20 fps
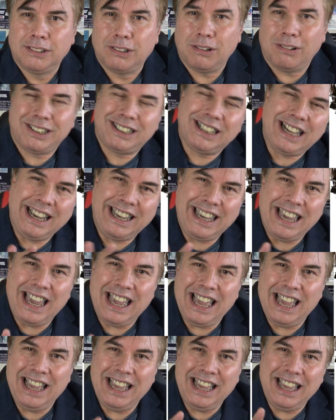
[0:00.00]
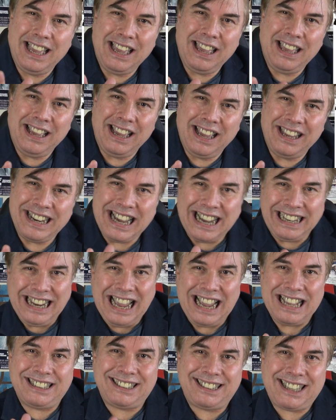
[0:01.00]
So it's like a
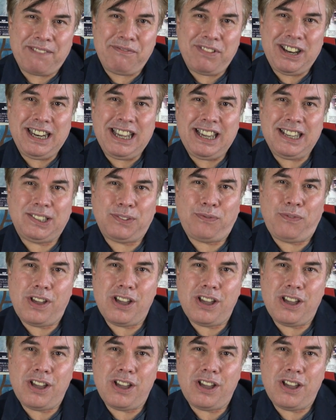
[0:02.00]
1970s